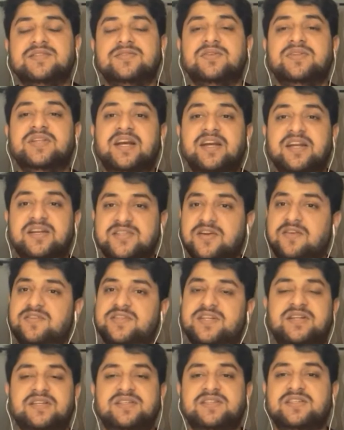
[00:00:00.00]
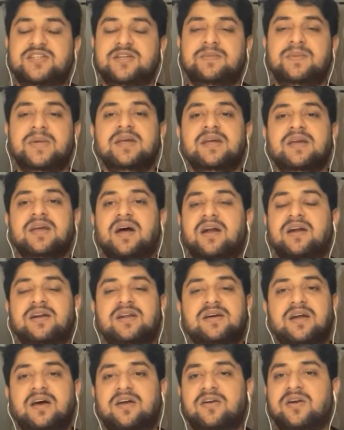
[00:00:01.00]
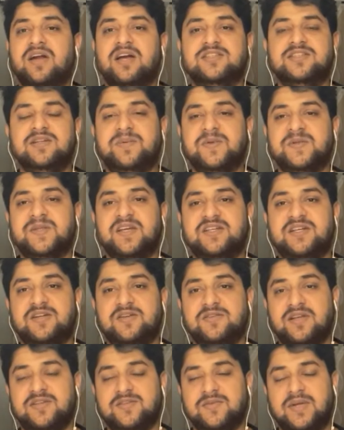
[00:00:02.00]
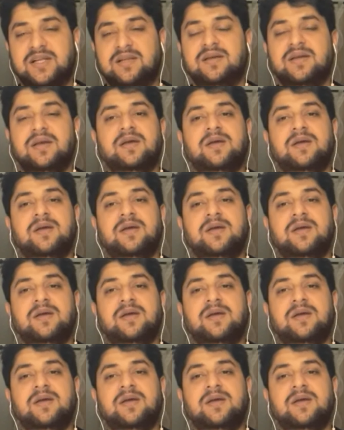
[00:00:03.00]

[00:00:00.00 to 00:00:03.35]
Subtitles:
so they deserved citizenship under Arunachal Pradesh as well.